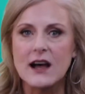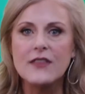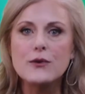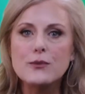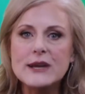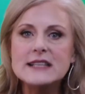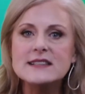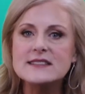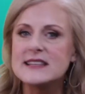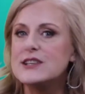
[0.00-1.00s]
on the
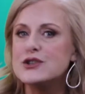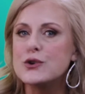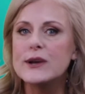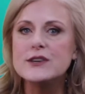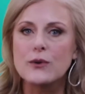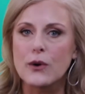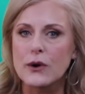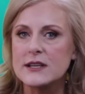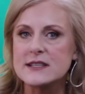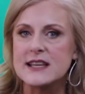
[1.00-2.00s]
reasons they joined your
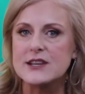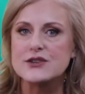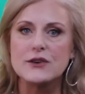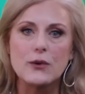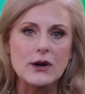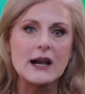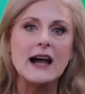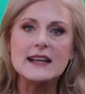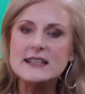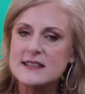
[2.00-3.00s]
organization or
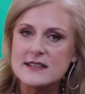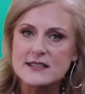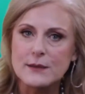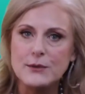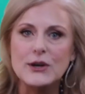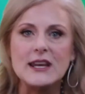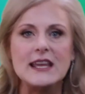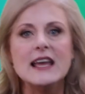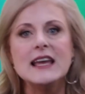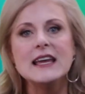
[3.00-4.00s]
got into this
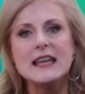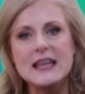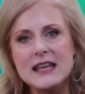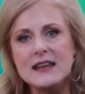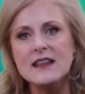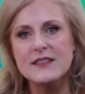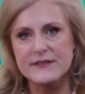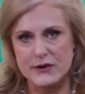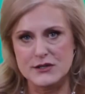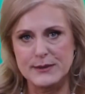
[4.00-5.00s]
community in the
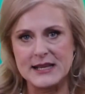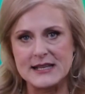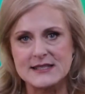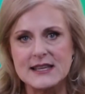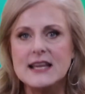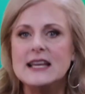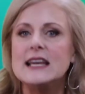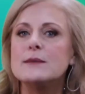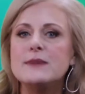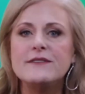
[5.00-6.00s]
first place. It
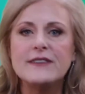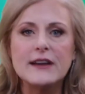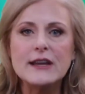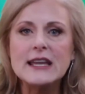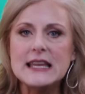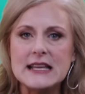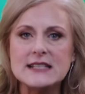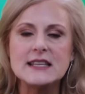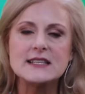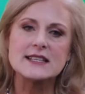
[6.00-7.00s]
can be very
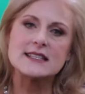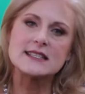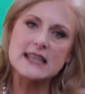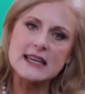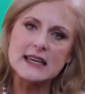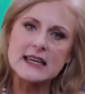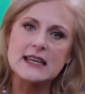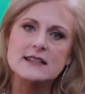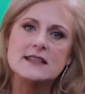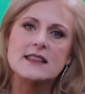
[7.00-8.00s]
easy to sink
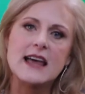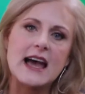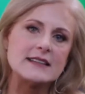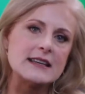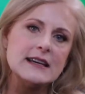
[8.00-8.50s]
into that